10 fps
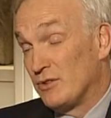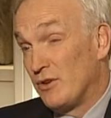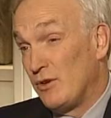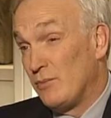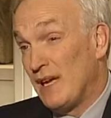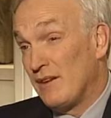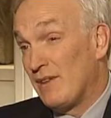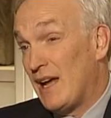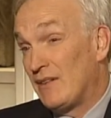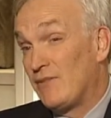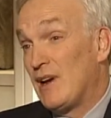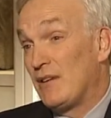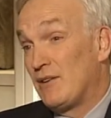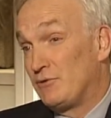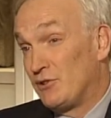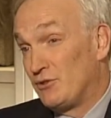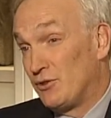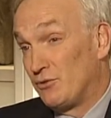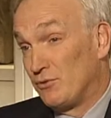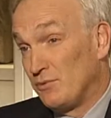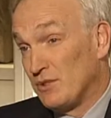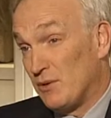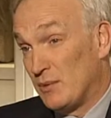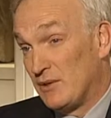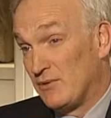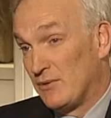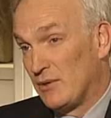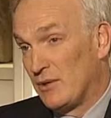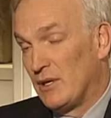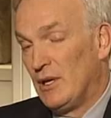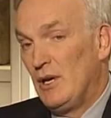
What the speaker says: So you may have had 500 showrooms on one floor.